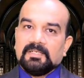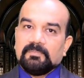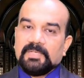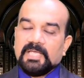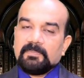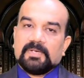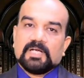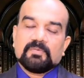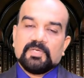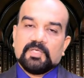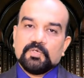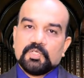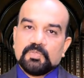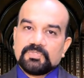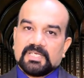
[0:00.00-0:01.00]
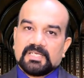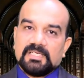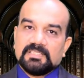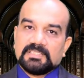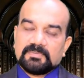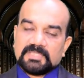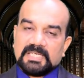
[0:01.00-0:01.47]
be a part of my YouTube
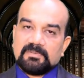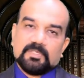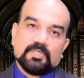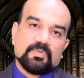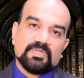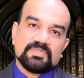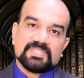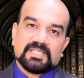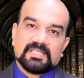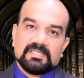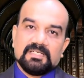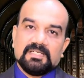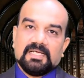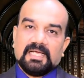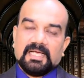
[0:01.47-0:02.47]
channel, subscribe to my YouTube channel,